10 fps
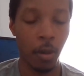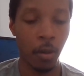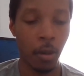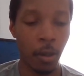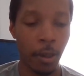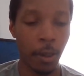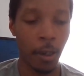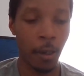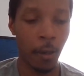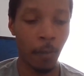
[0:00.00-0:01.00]
on
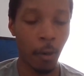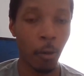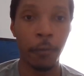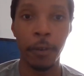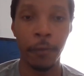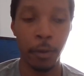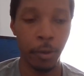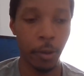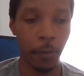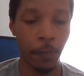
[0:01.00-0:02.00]
Hope for the
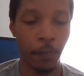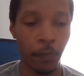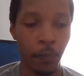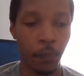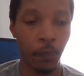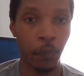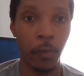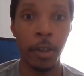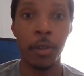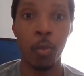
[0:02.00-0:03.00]
Future
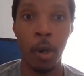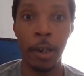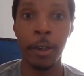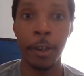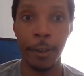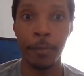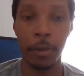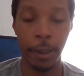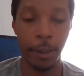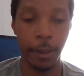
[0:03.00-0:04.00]
is whining and
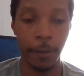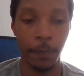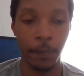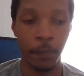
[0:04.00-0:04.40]
complaining.